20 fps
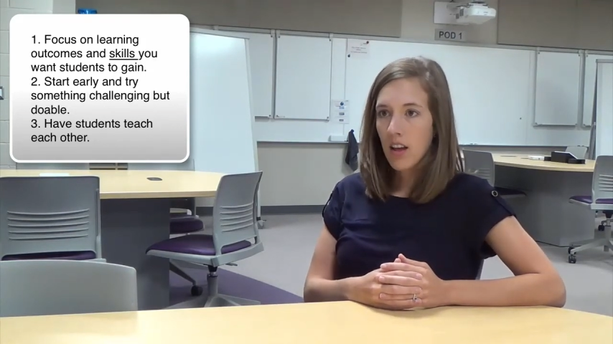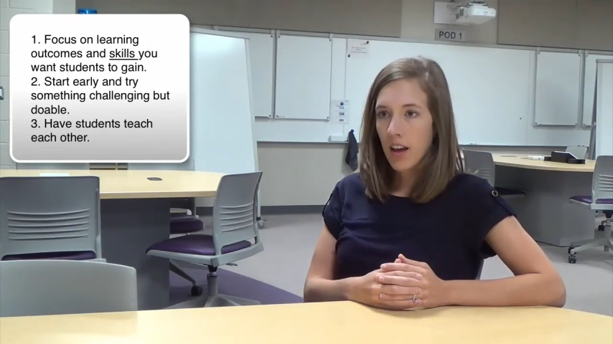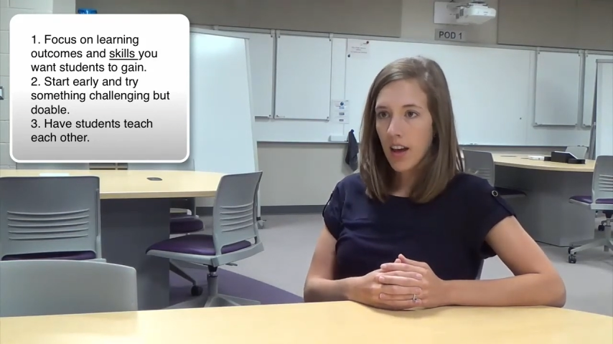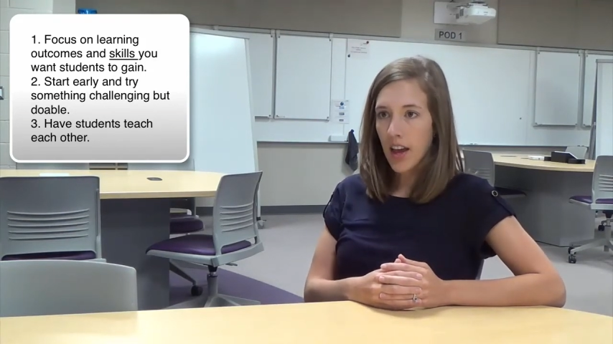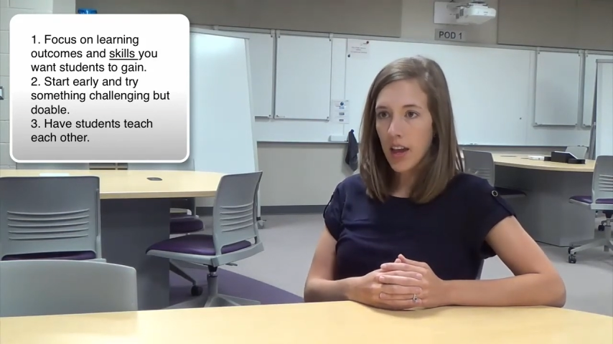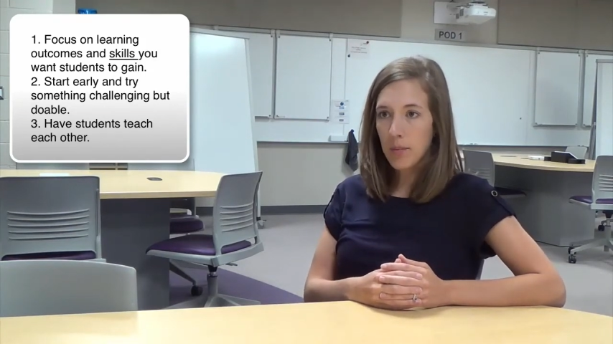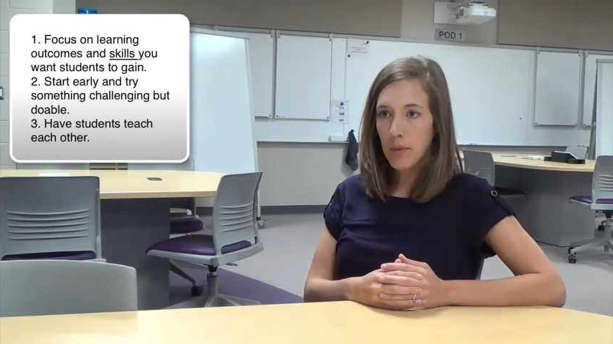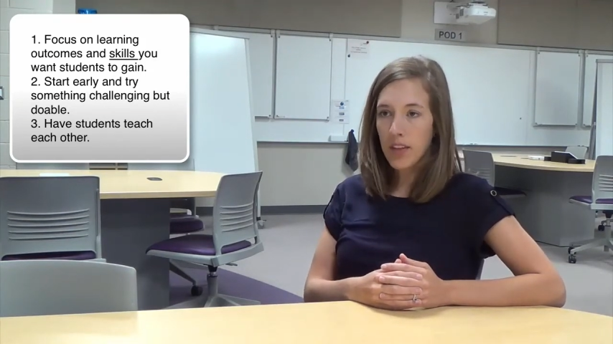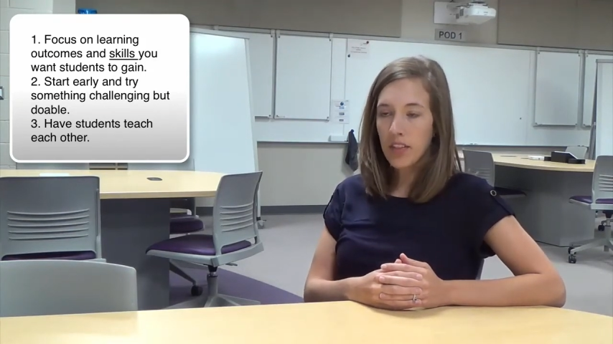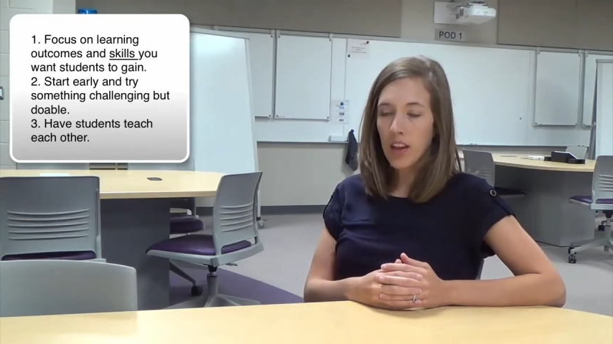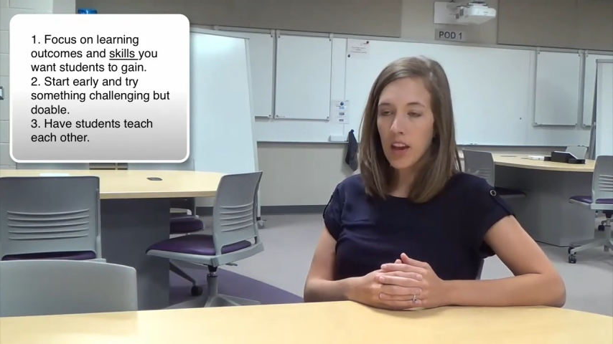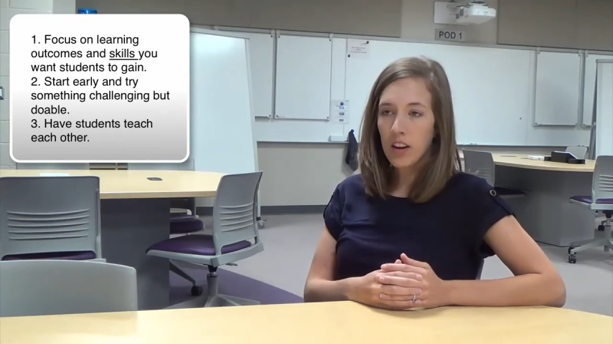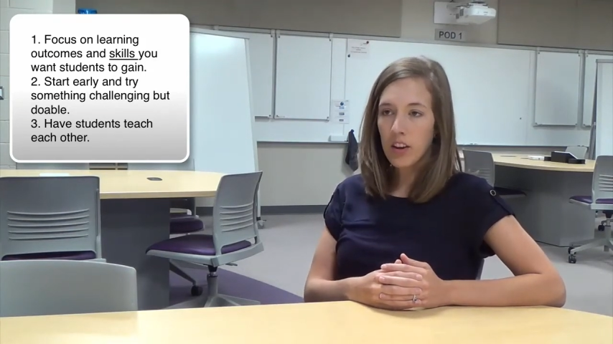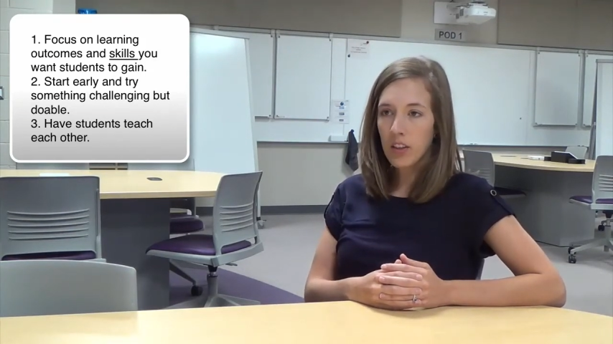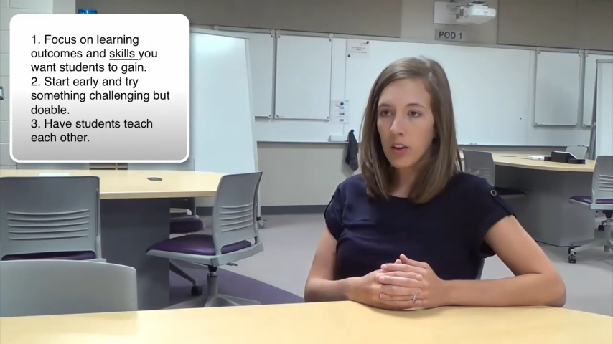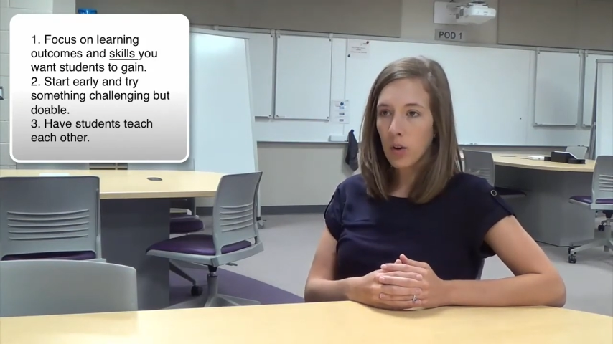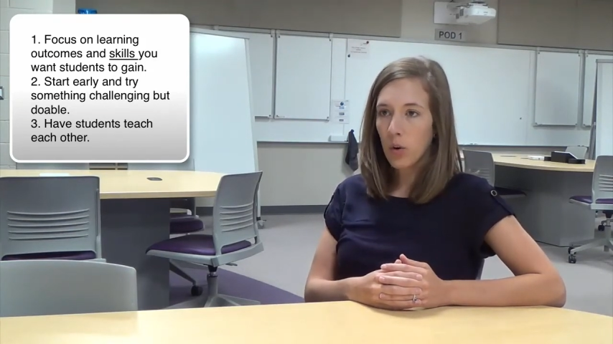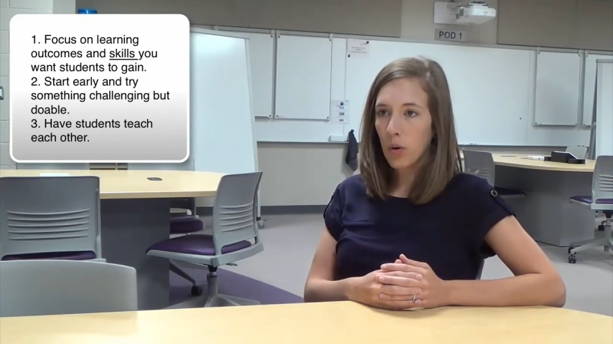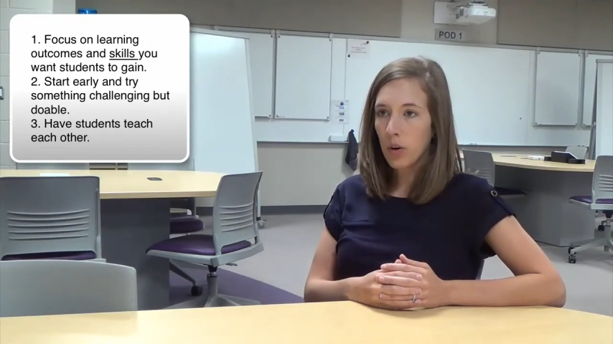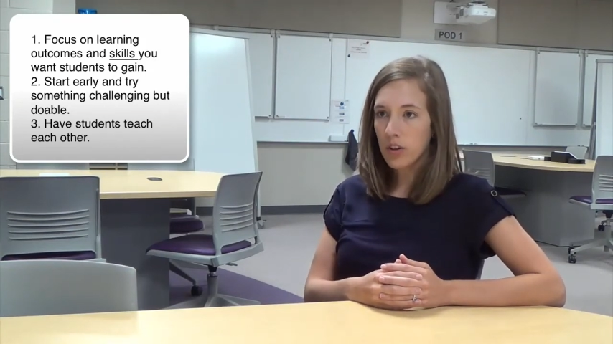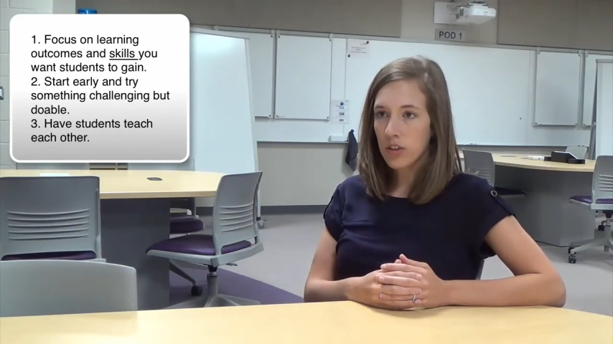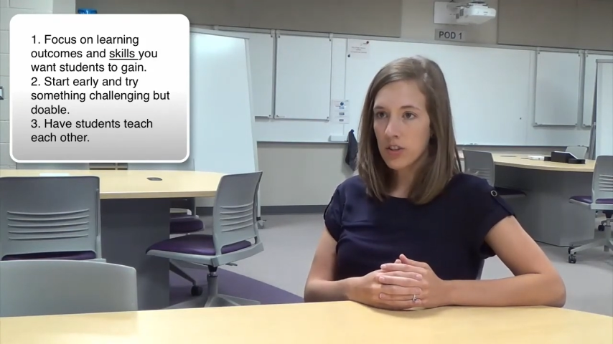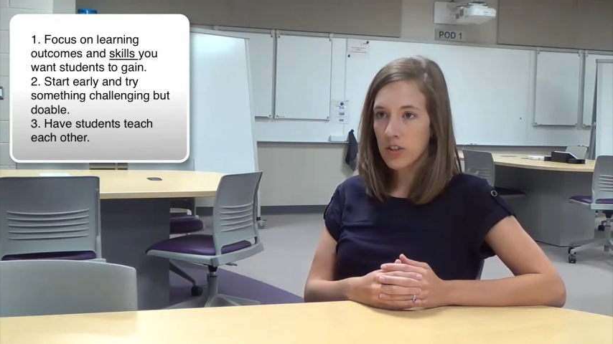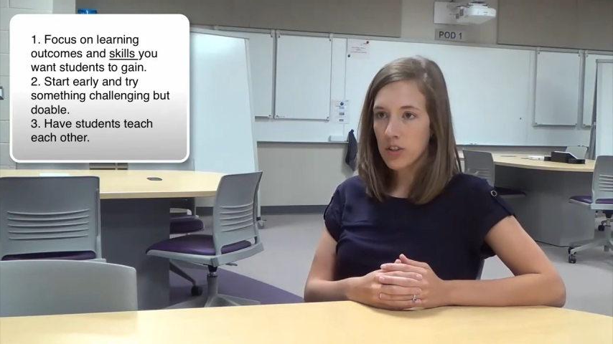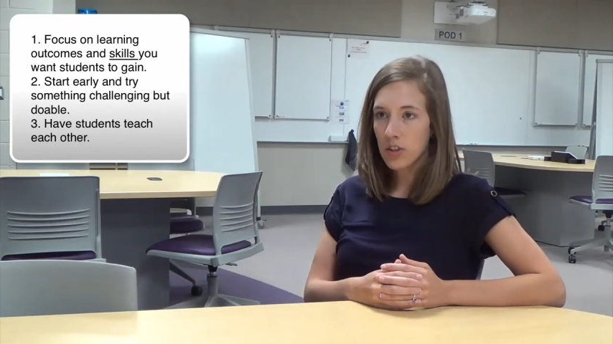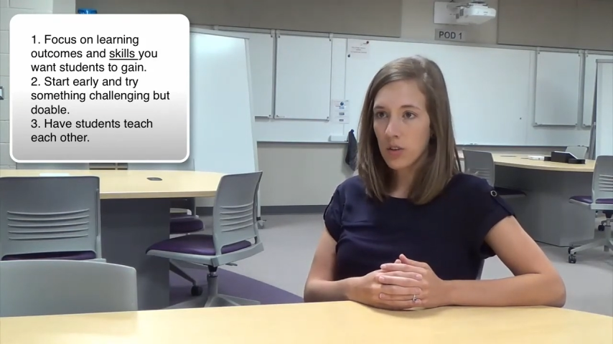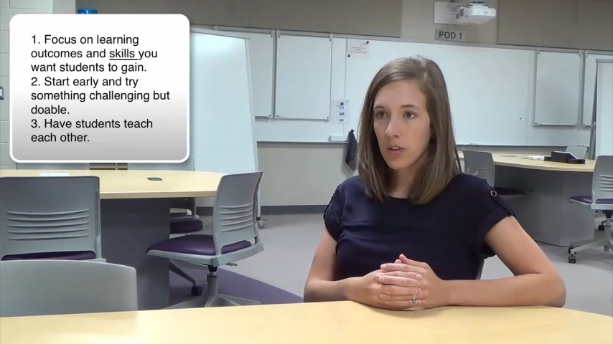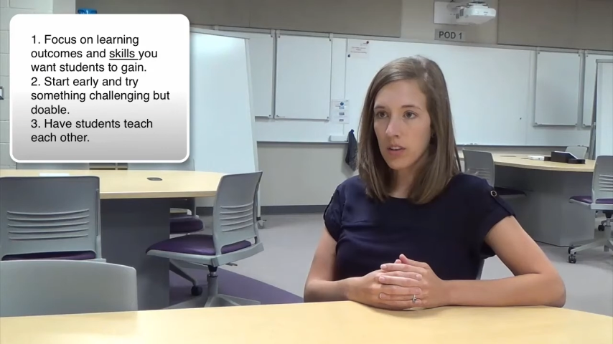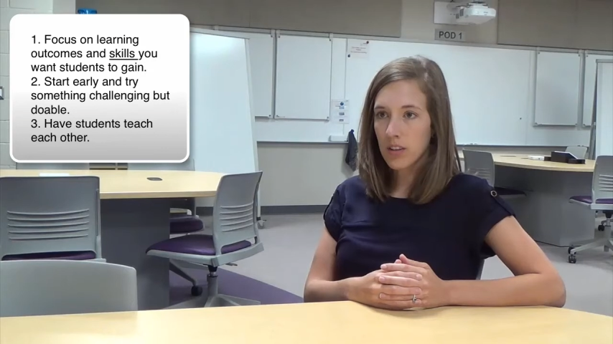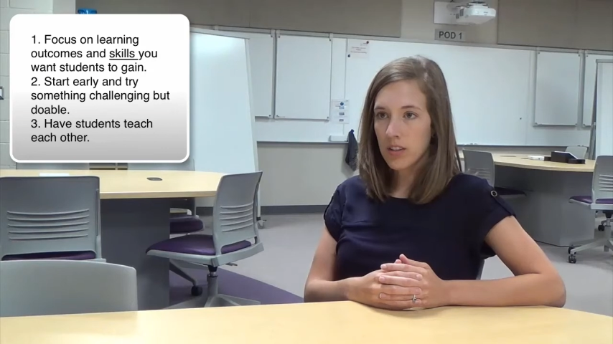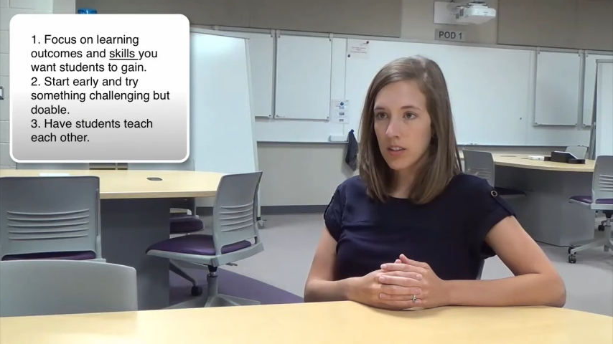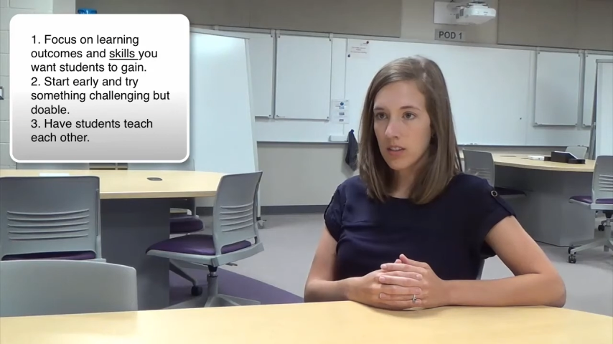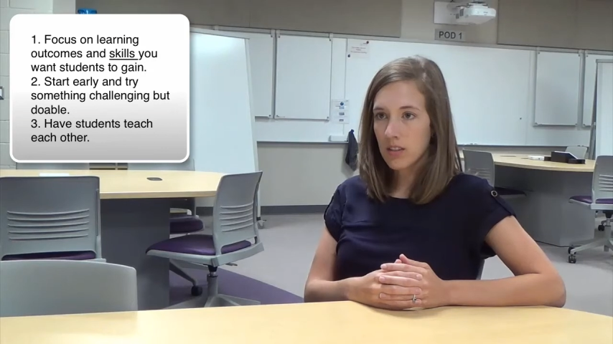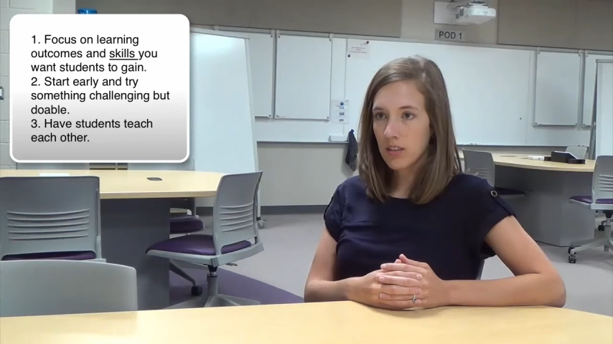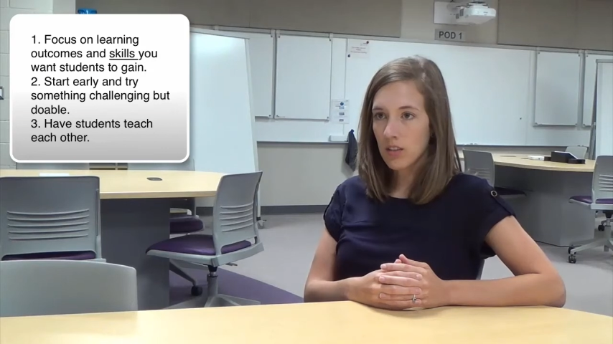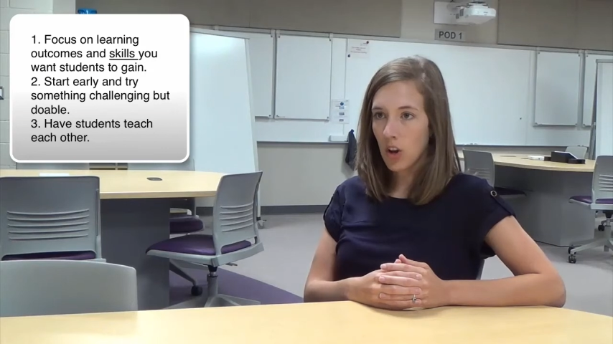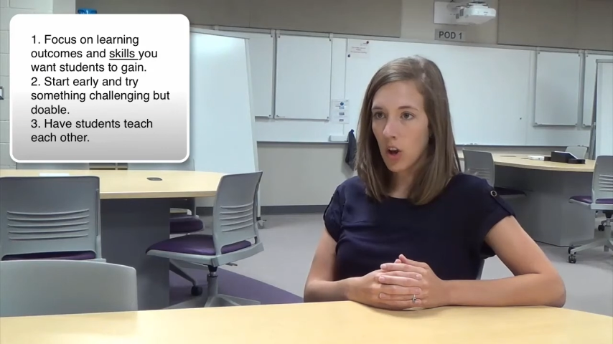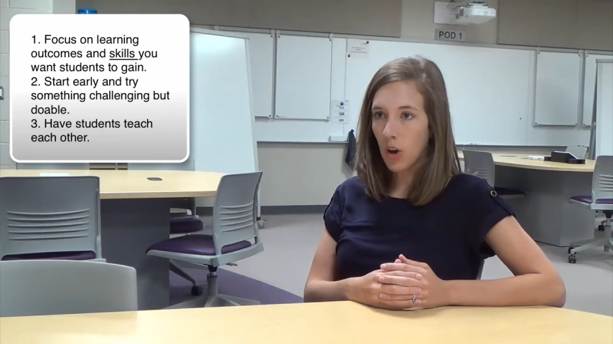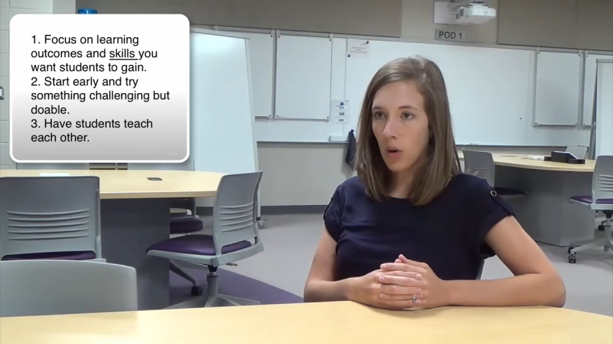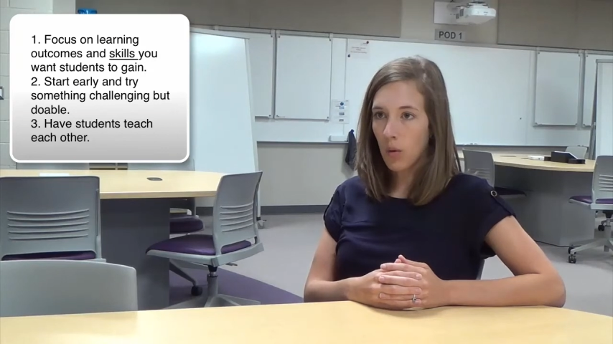And by the end of the course,
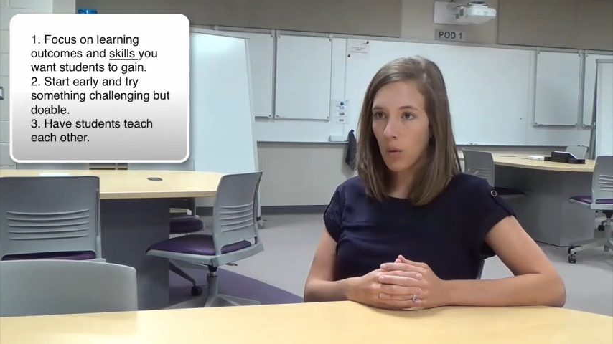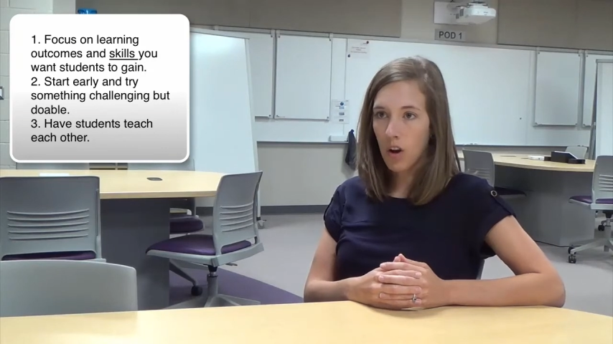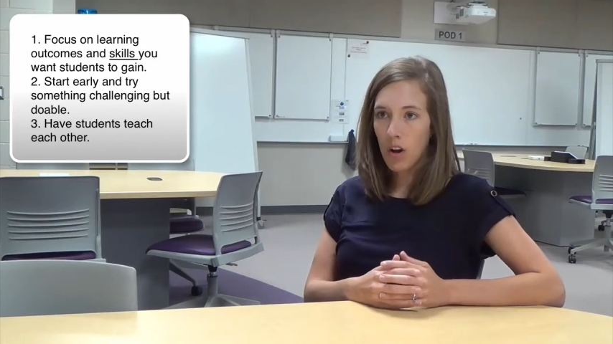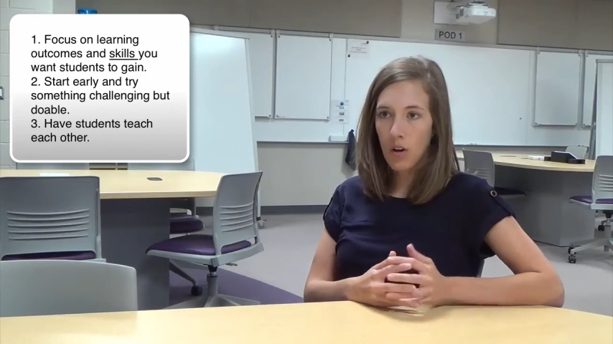students know,